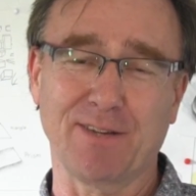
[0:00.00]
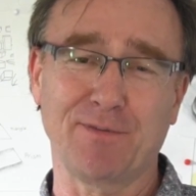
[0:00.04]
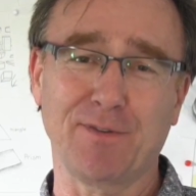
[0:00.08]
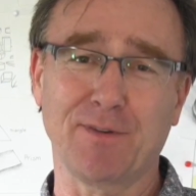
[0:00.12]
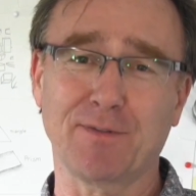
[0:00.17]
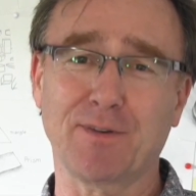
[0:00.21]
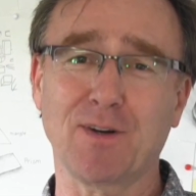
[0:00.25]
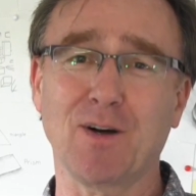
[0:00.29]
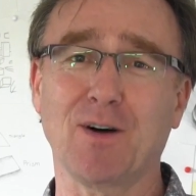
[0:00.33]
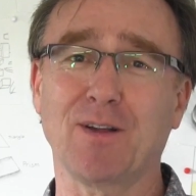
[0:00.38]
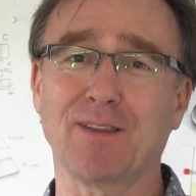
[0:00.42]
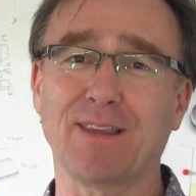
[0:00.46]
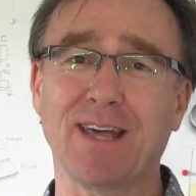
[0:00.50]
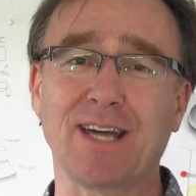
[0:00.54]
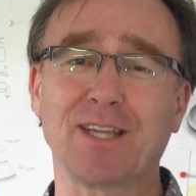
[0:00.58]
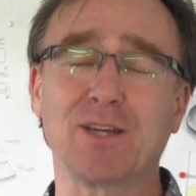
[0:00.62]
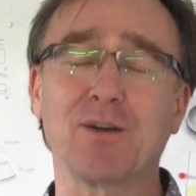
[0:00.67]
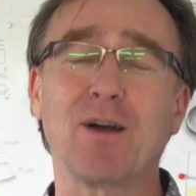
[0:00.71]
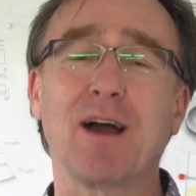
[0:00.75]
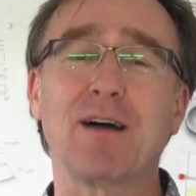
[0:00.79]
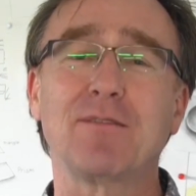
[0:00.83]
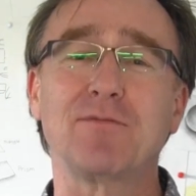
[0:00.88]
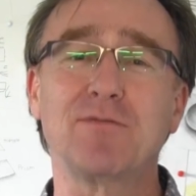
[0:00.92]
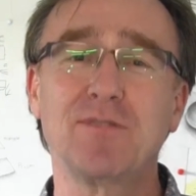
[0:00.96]
If you've got that,
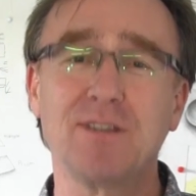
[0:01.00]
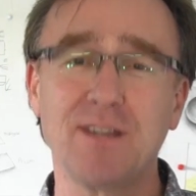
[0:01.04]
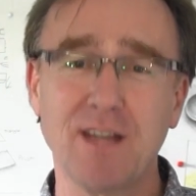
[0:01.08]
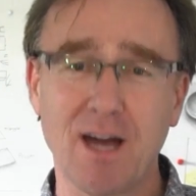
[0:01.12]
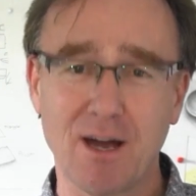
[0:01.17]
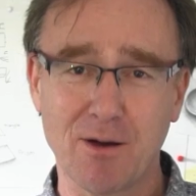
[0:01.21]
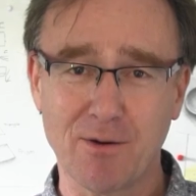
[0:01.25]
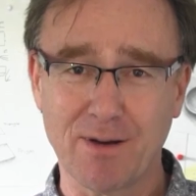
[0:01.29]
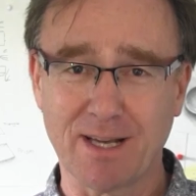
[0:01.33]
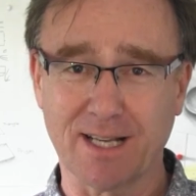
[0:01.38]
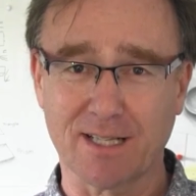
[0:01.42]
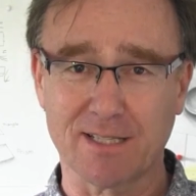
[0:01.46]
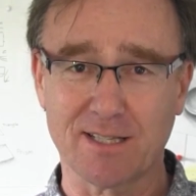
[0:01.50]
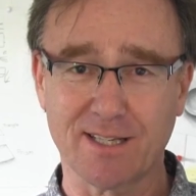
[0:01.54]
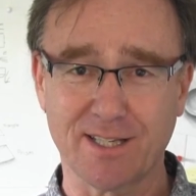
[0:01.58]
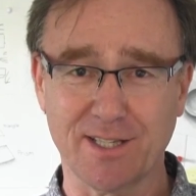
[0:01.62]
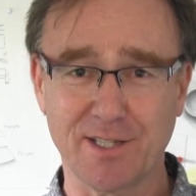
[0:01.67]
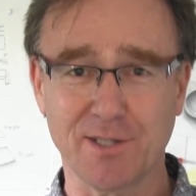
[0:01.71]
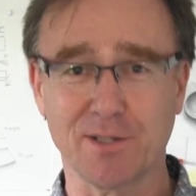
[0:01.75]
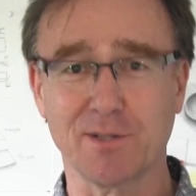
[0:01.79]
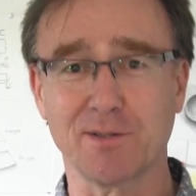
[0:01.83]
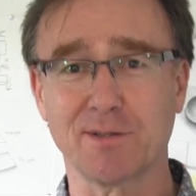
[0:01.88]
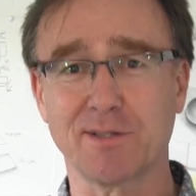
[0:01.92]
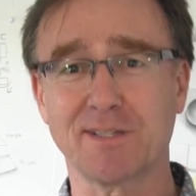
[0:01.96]
you have no
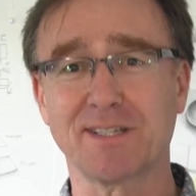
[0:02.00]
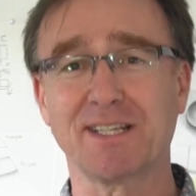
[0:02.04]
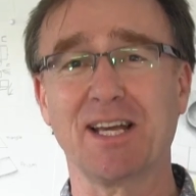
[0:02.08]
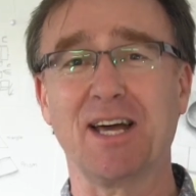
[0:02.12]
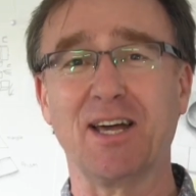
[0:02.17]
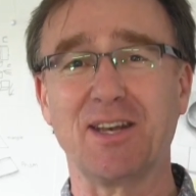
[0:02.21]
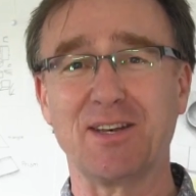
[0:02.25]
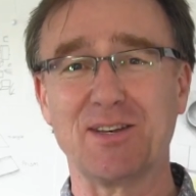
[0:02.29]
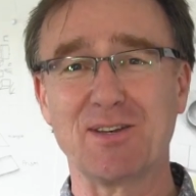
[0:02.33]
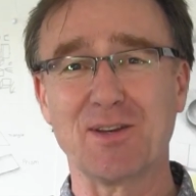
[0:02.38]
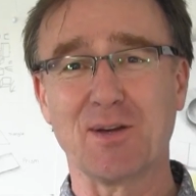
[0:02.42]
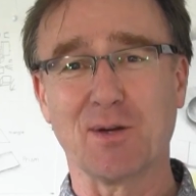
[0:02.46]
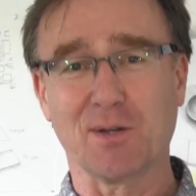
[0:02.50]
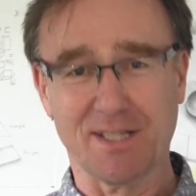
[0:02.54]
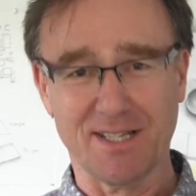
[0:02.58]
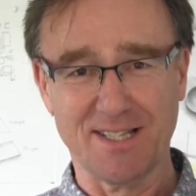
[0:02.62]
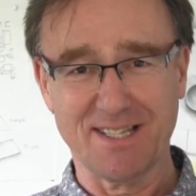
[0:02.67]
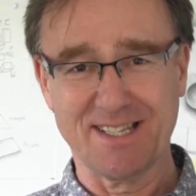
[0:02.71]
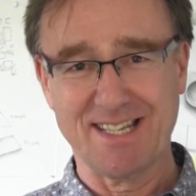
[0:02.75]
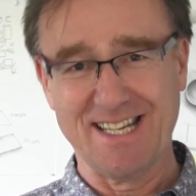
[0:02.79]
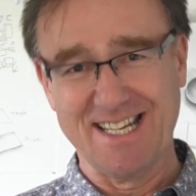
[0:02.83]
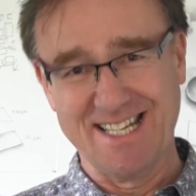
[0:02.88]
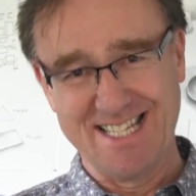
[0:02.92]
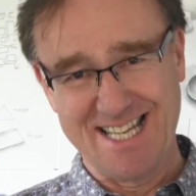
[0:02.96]
excuse not to
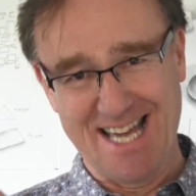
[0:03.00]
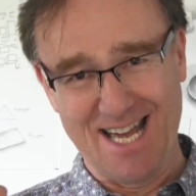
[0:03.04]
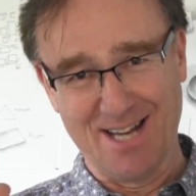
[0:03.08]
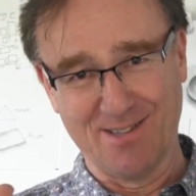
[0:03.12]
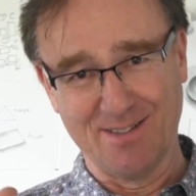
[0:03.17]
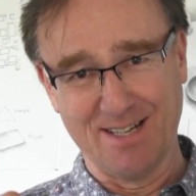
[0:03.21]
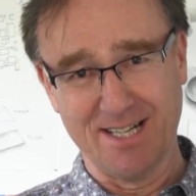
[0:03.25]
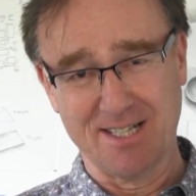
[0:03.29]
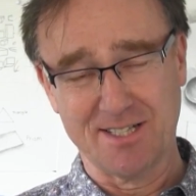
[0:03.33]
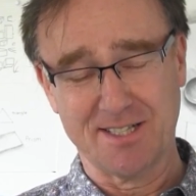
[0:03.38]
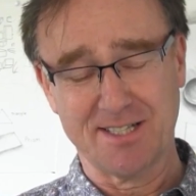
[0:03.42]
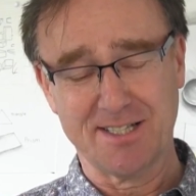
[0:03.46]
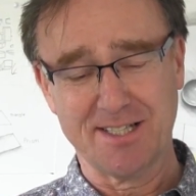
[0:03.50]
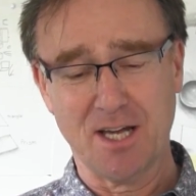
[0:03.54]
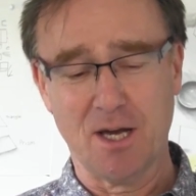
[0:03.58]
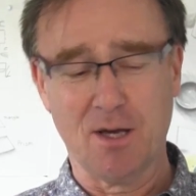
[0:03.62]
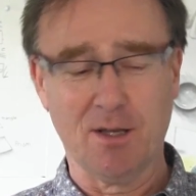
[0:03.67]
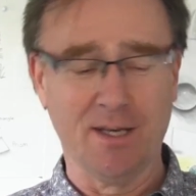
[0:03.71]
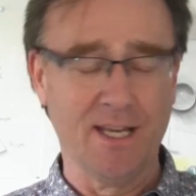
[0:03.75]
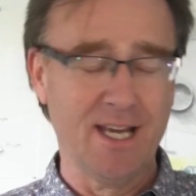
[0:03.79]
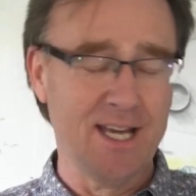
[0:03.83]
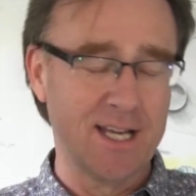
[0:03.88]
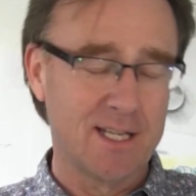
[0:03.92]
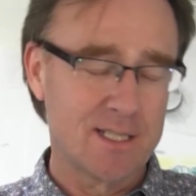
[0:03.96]
sit down and
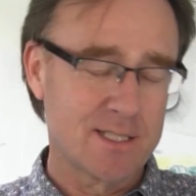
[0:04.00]
start.